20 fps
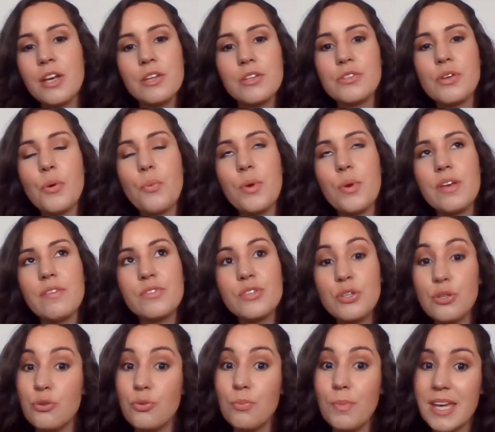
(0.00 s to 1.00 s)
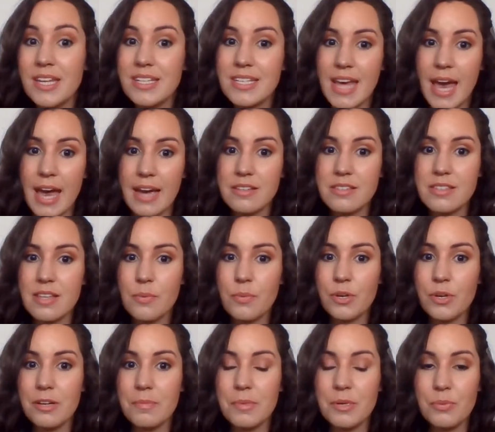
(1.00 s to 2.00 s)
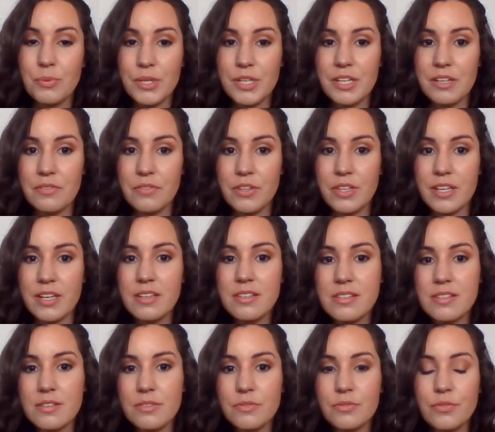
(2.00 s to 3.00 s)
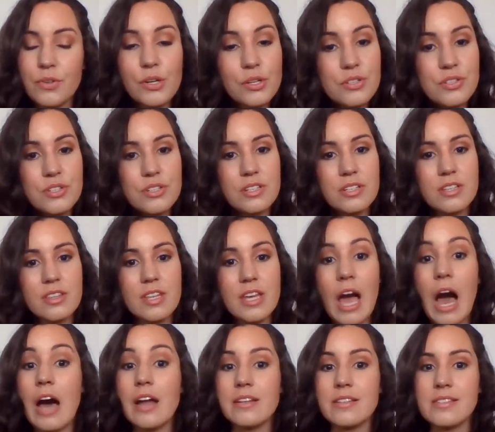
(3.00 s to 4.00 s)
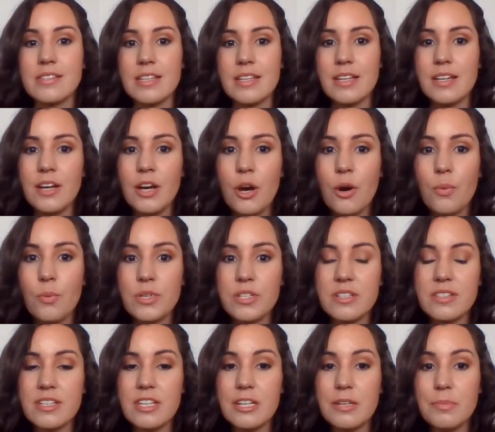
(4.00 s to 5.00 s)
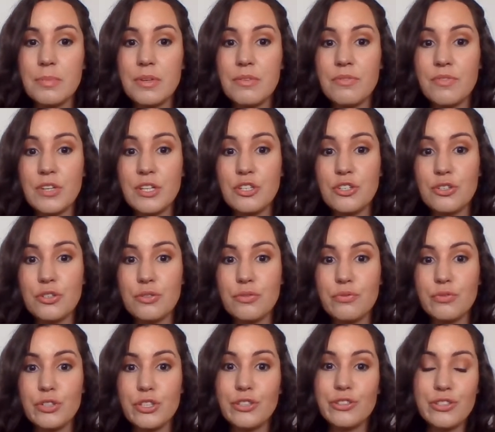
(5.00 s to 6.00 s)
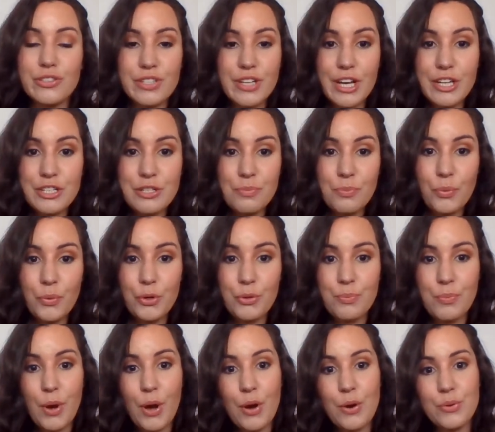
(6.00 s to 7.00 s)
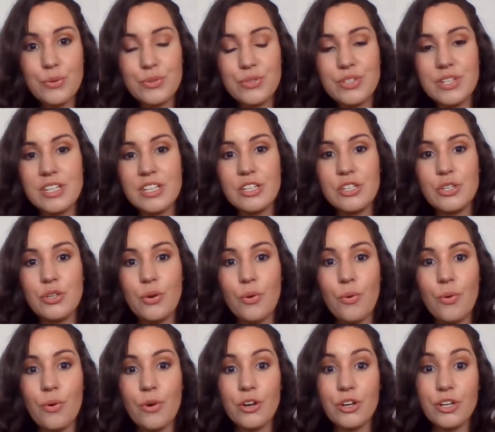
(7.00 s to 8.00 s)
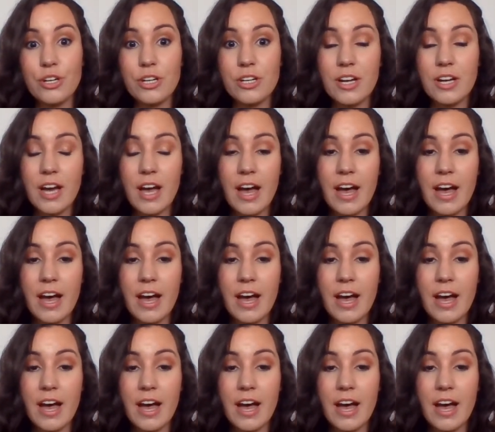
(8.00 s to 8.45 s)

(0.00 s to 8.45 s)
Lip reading: So we have two main texts that we're going to be reading for this. First, the Odyssey, which is going to be featured for your discussion board post, your